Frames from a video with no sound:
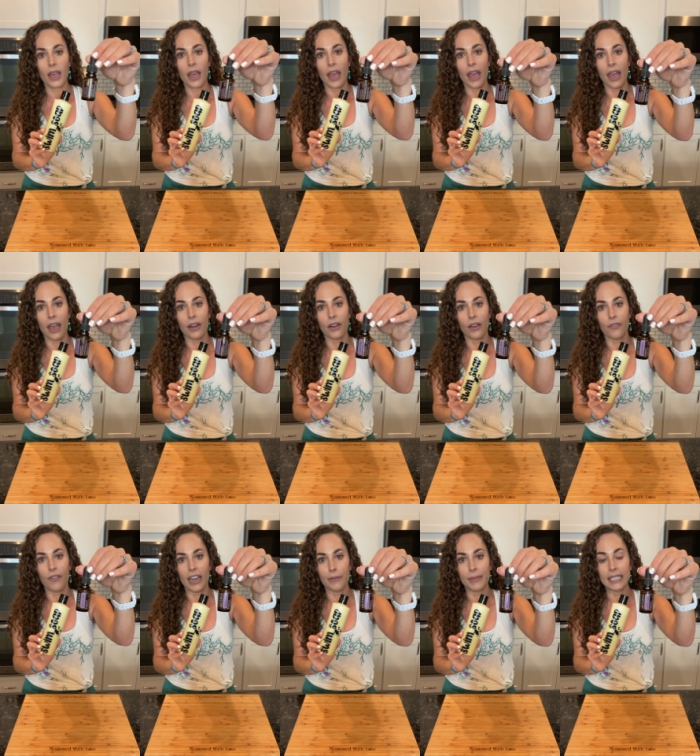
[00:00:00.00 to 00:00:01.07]
and a
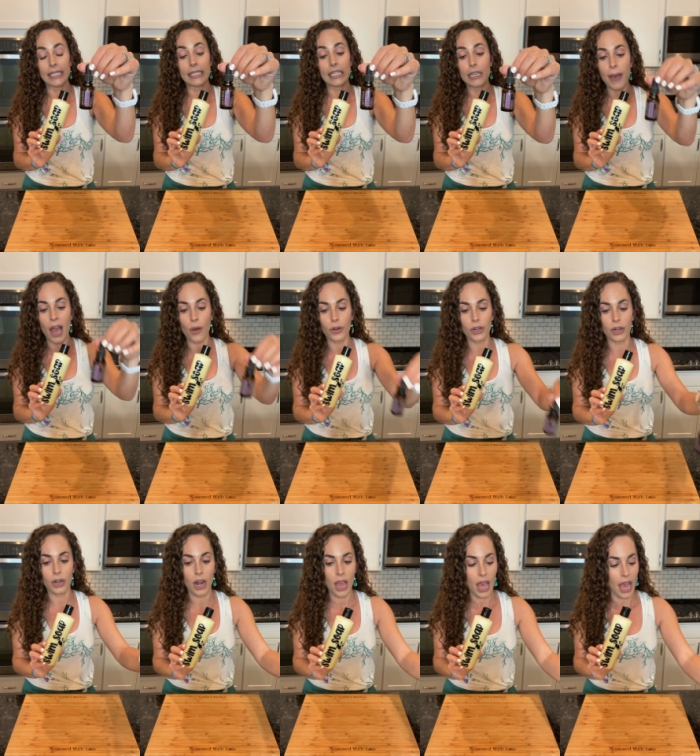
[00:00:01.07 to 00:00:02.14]
vitamin C
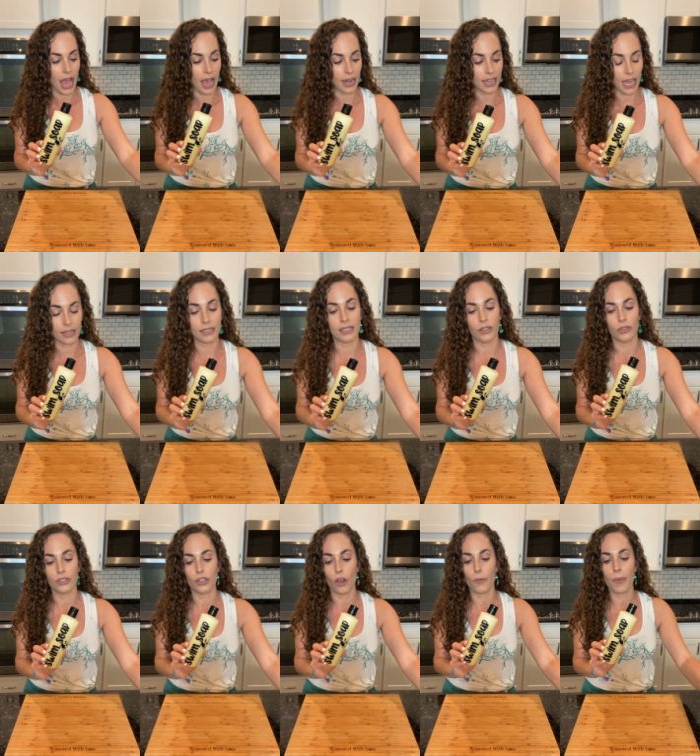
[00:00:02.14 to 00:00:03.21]
powder and Castile
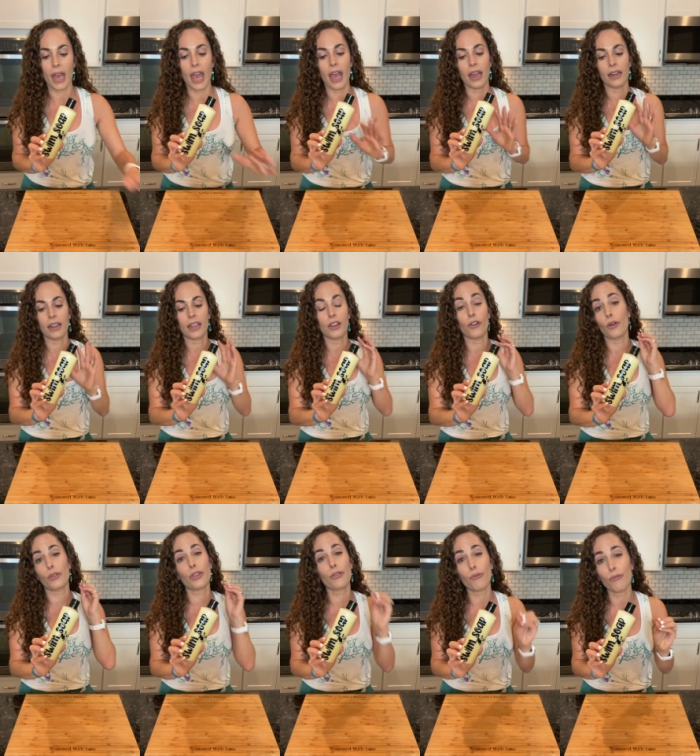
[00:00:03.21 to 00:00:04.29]
soap. And here are
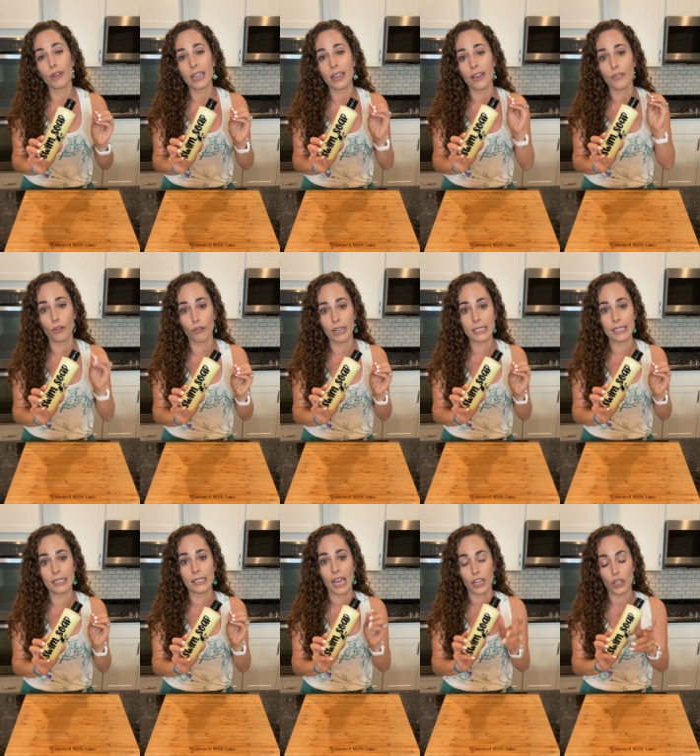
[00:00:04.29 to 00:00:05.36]
3 of the reasons
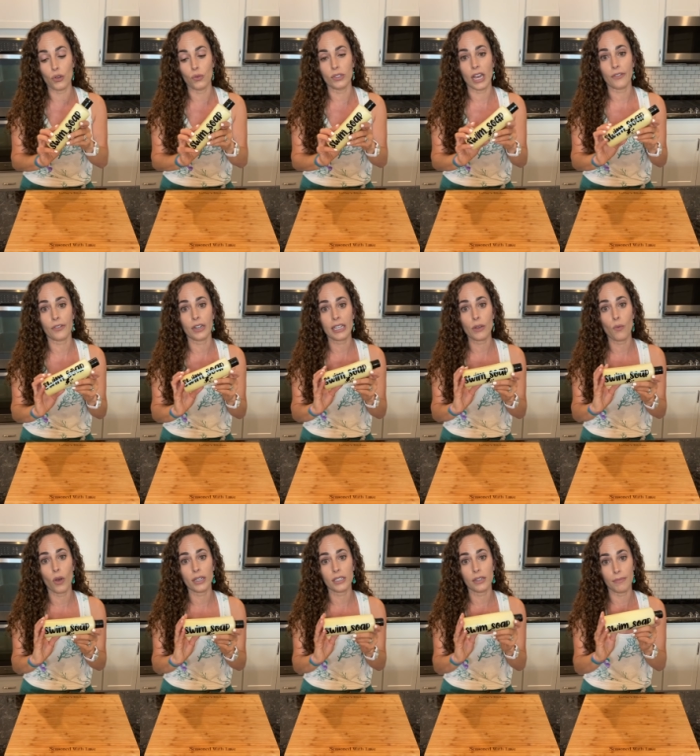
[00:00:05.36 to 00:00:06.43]
that you definitely
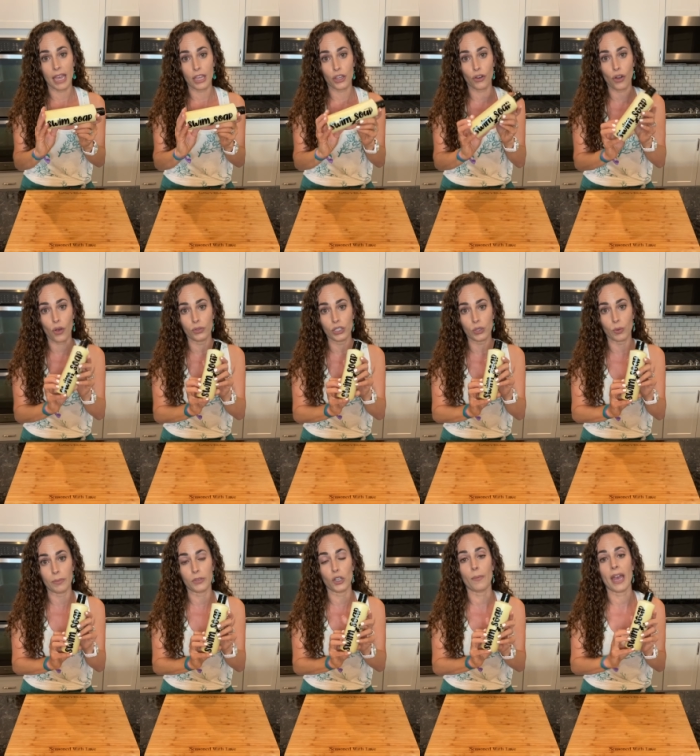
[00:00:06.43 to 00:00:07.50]
want to make your own swim
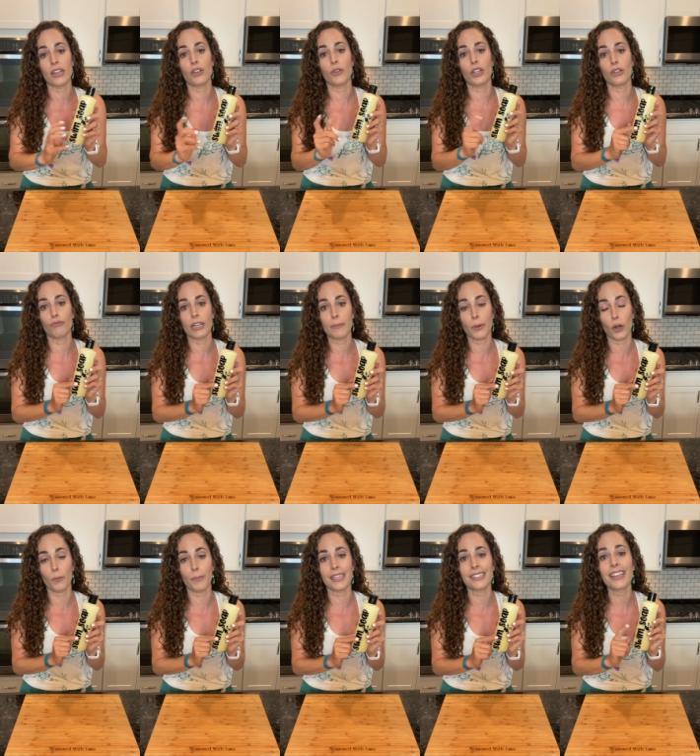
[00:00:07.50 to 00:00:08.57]
soap, and you can
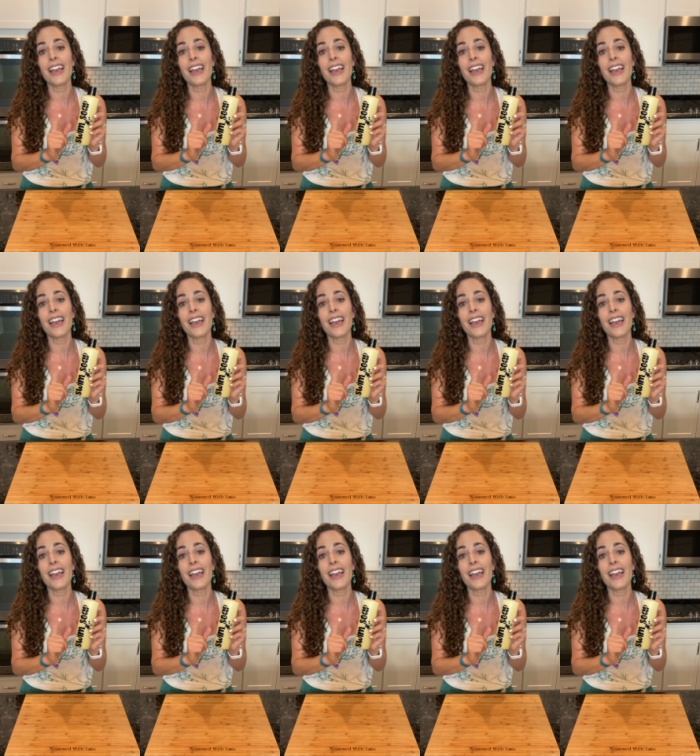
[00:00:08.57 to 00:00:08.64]
repurpose